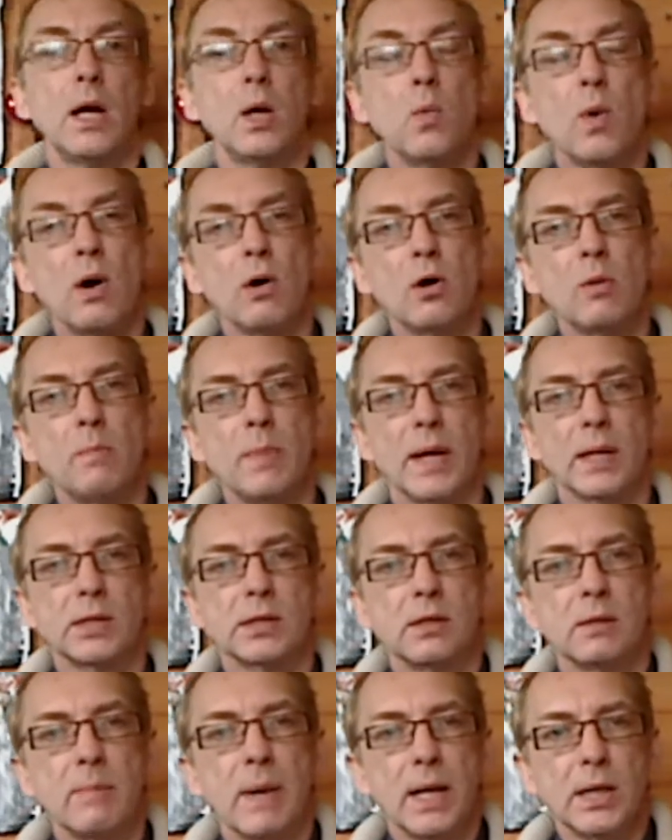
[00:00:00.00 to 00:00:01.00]
Hi, welcome back
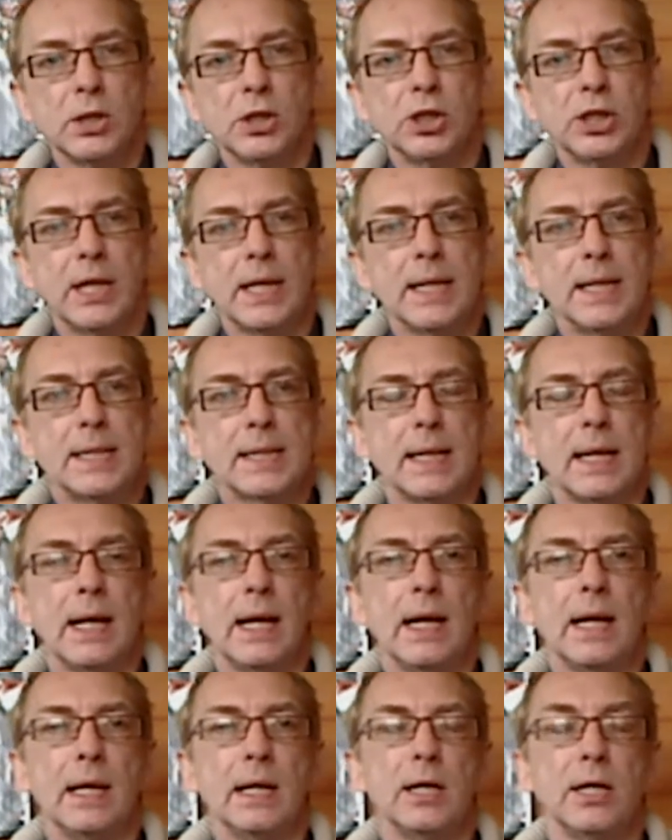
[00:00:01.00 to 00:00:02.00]
to the Man Shed,
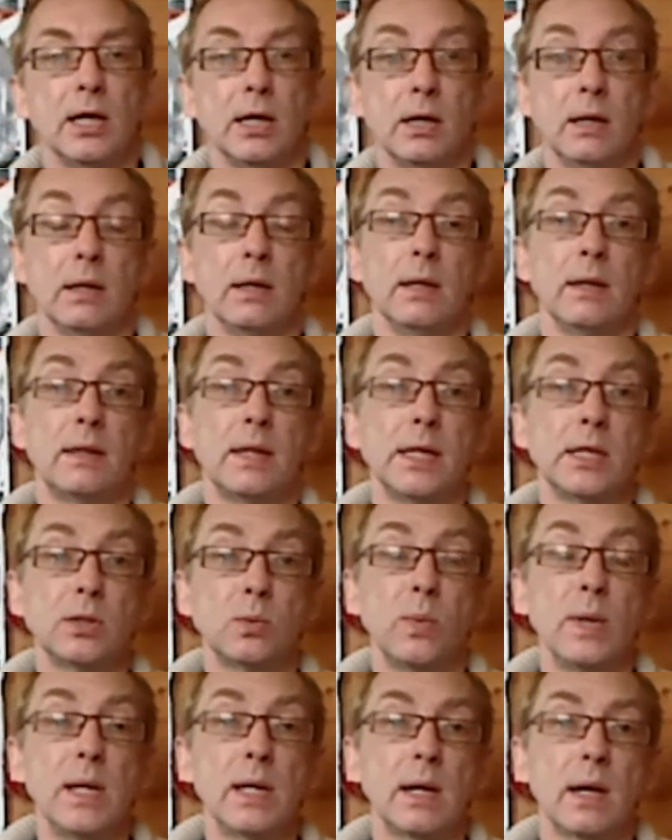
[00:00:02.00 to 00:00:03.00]
and
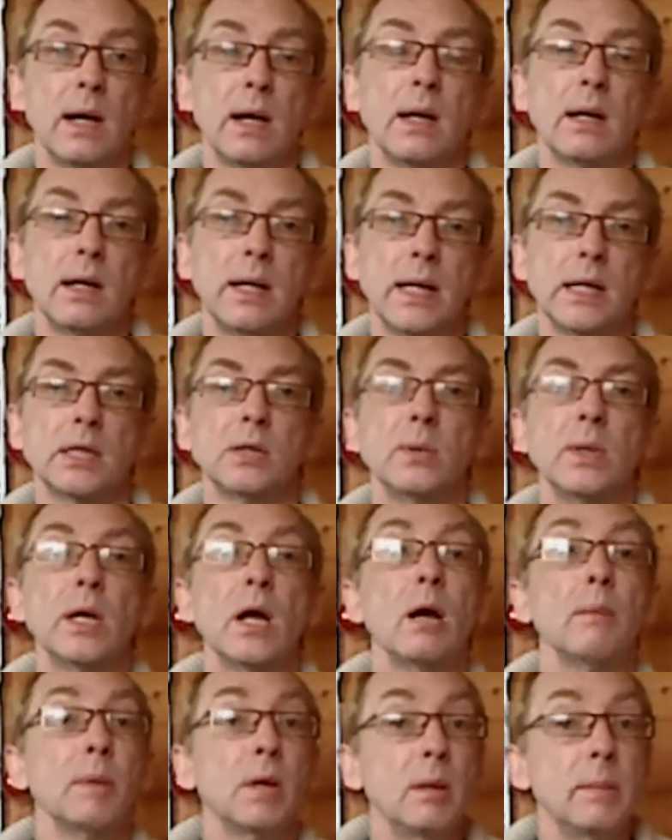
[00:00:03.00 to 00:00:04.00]
this week and next
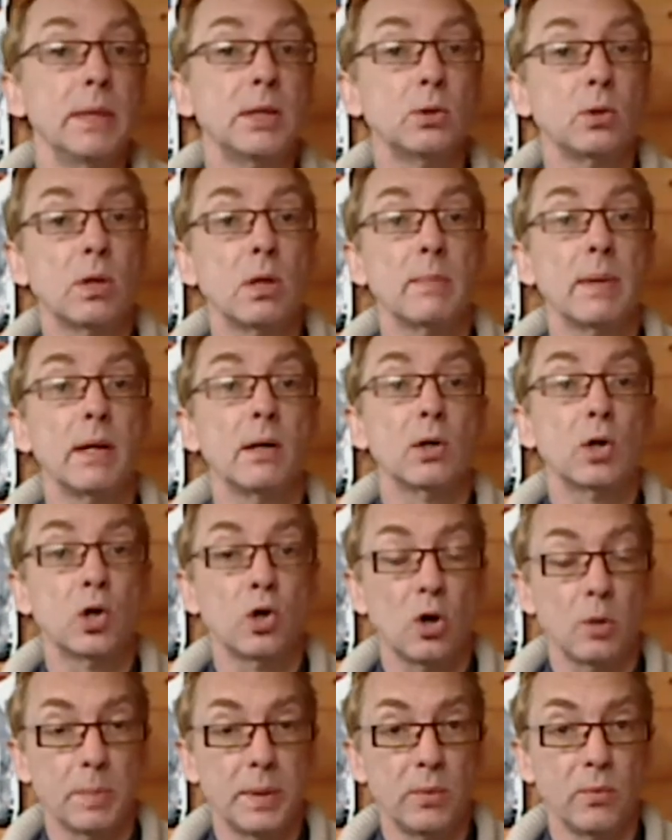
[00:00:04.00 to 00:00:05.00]
week I'm going to be talking about
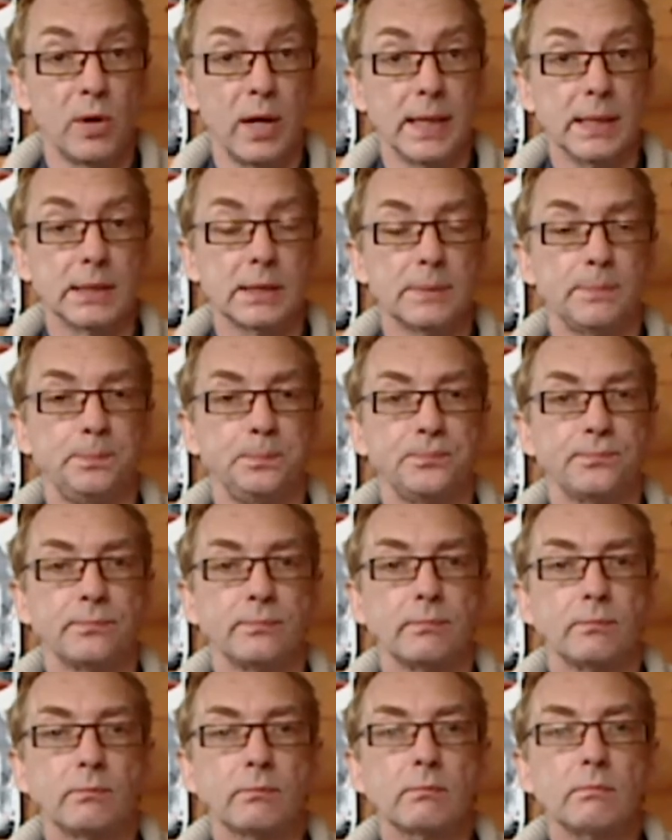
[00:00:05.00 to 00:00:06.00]
copyright.
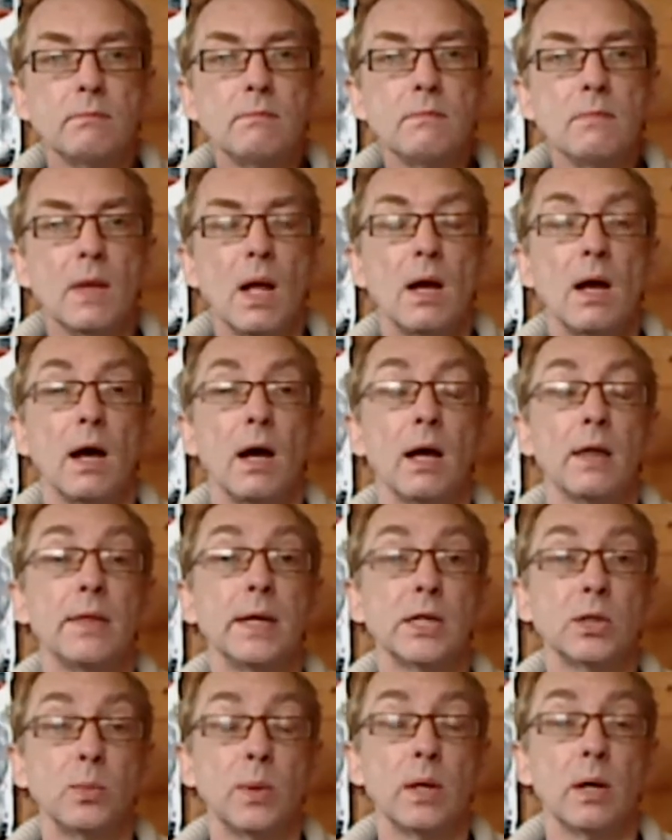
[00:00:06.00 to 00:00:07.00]

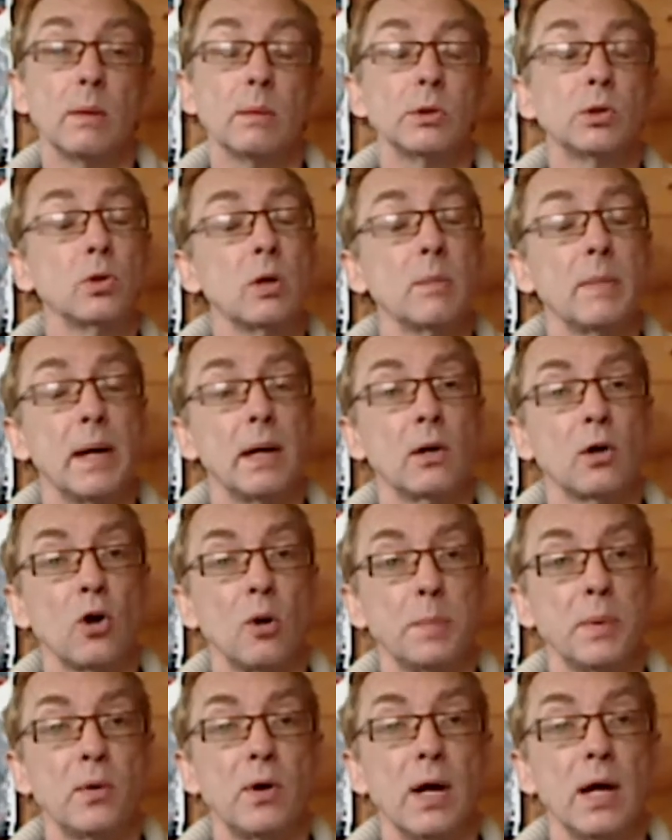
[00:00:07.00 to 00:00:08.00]
This week I'm going to talk about
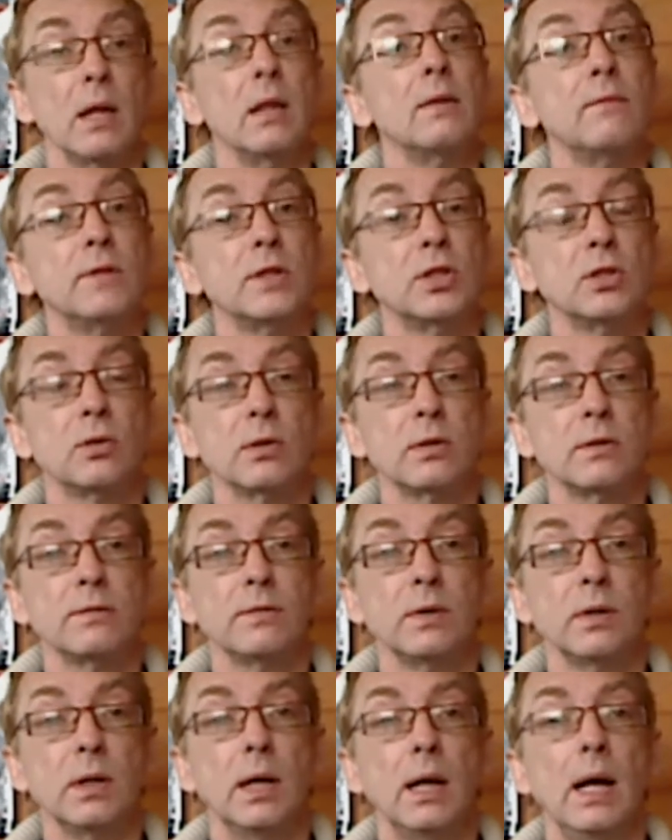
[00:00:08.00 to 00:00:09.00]
copyright and the
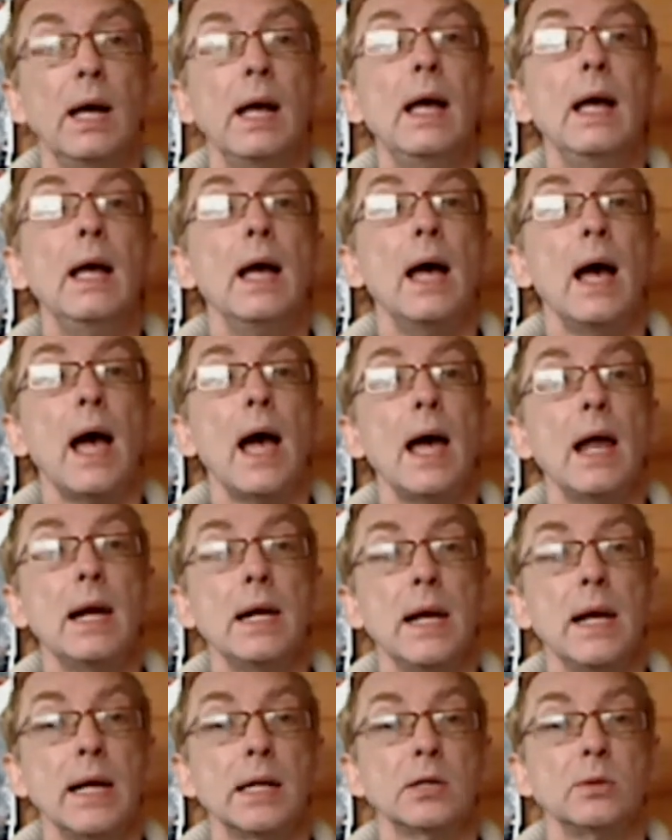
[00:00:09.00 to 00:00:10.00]
photographer,
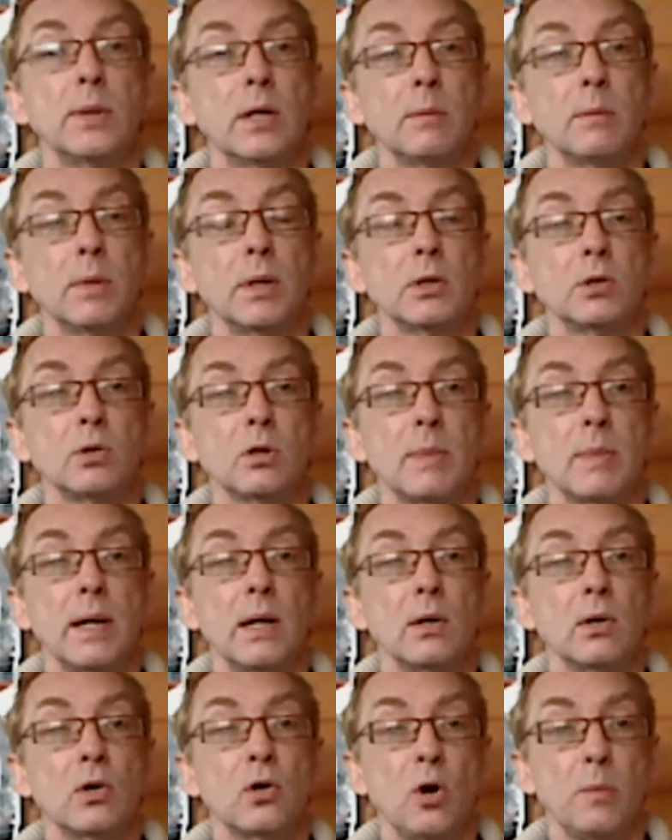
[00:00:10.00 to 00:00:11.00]
and next week I'm going to talk
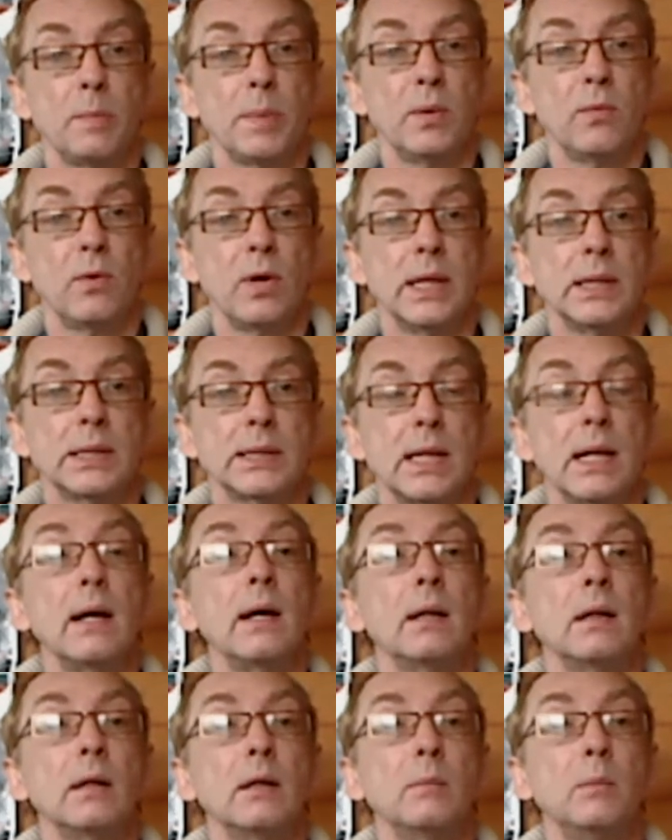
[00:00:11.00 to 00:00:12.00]
about copyright
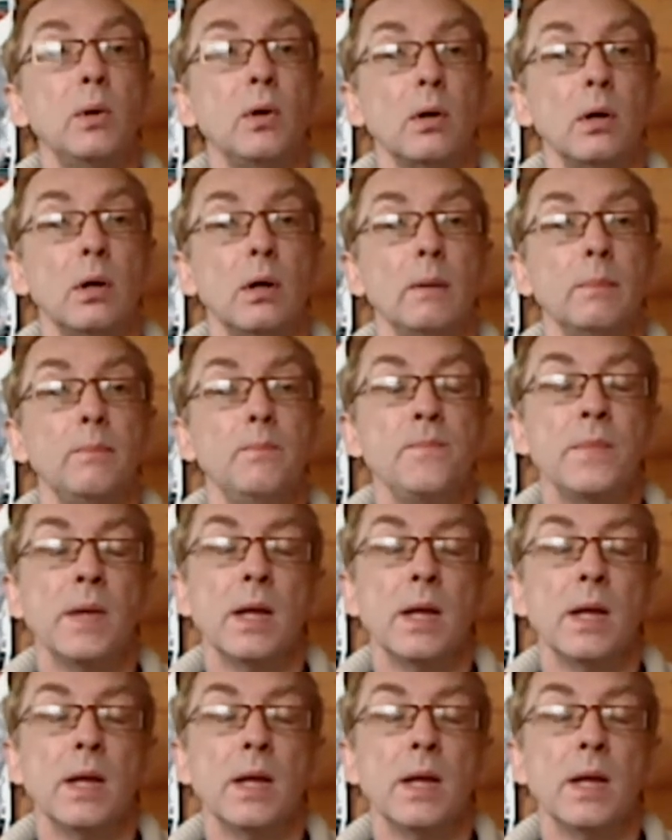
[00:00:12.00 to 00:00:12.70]
and the model.